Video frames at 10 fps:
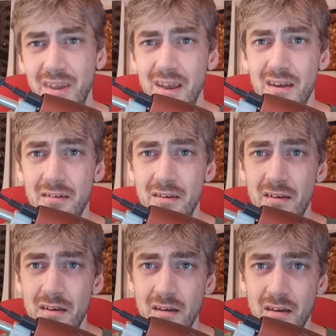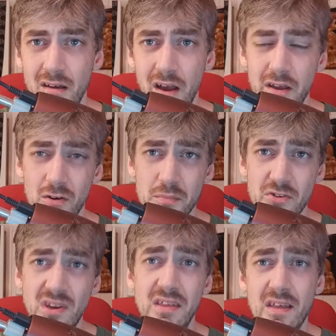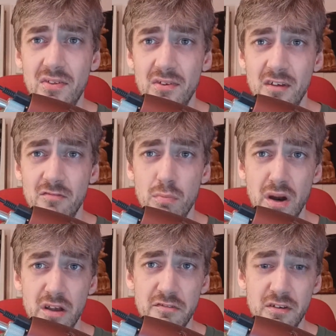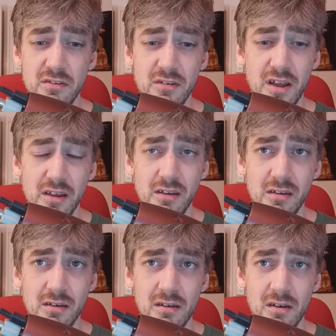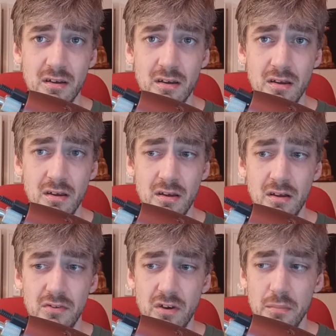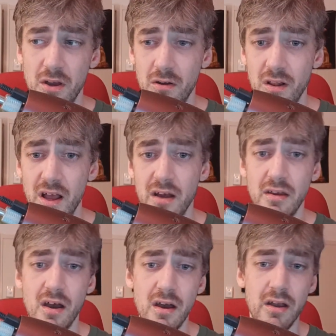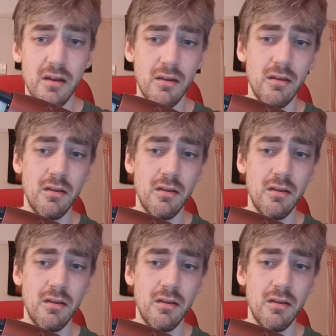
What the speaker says: yeah, I could almost eat that stuff for breakfast. Like, it's got me on cloud 9.